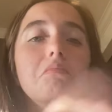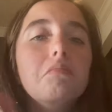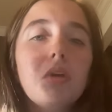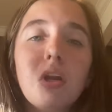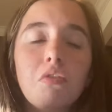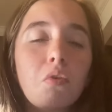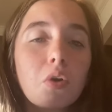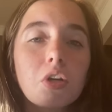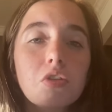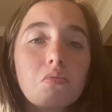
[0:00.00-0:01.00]
in a
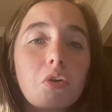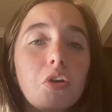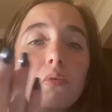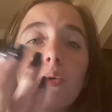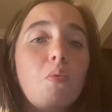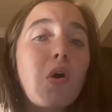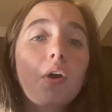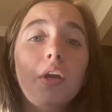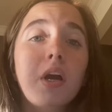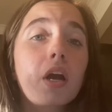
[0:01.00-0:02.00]
forest where you would be
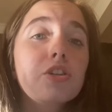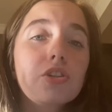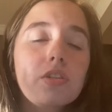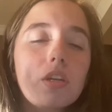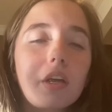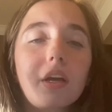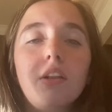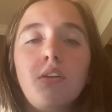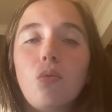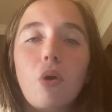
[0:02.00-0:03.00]
walking and actually see like
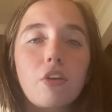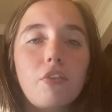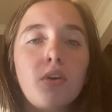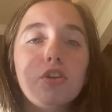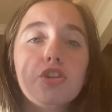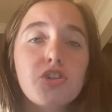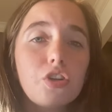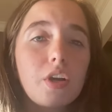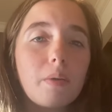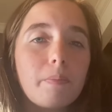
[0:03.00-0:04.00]
a little waterfall or a
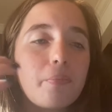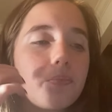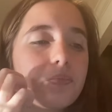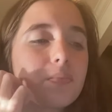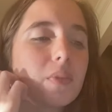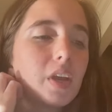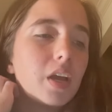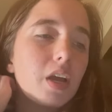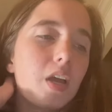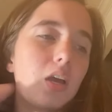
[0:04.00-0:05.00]
stream.
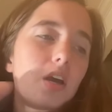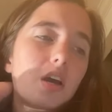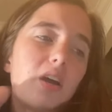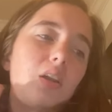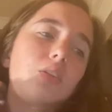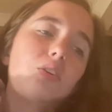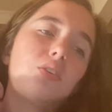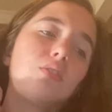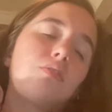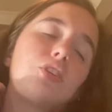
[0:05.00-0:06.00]

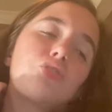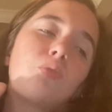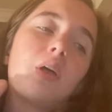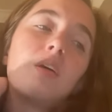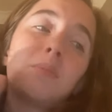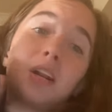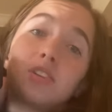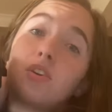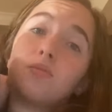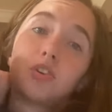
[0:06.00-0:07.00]
Another visual element I
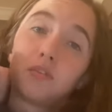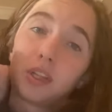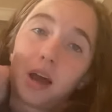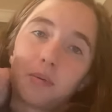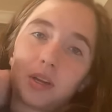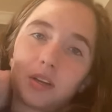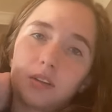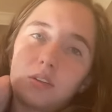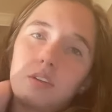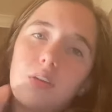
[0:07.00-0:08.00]
saw was overlapping.
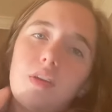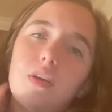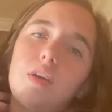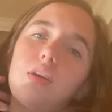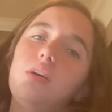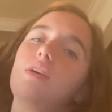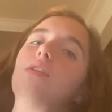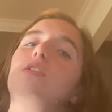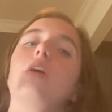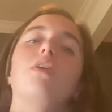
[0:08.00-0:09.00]

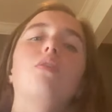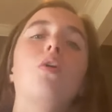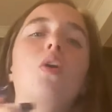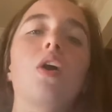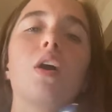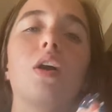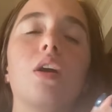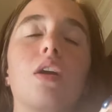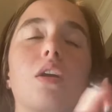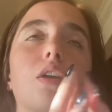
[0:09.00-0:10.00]
There
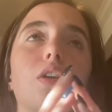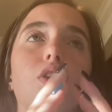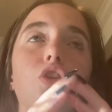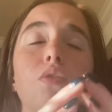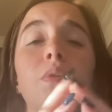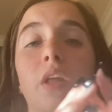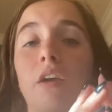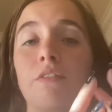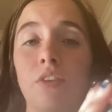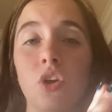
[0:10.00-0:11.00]
are
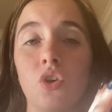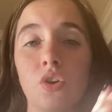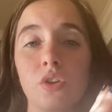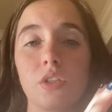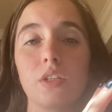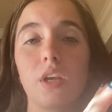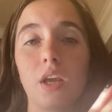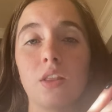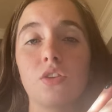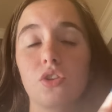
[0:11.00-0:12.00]
human-like figures
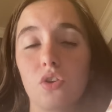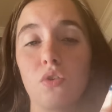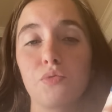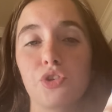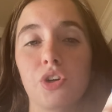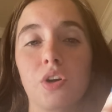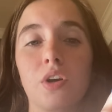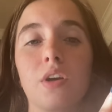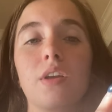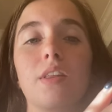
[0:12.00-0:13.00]
in the
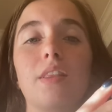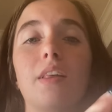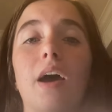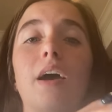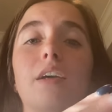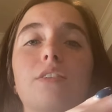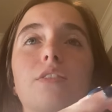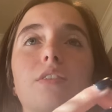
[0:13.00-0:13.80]
sculpture that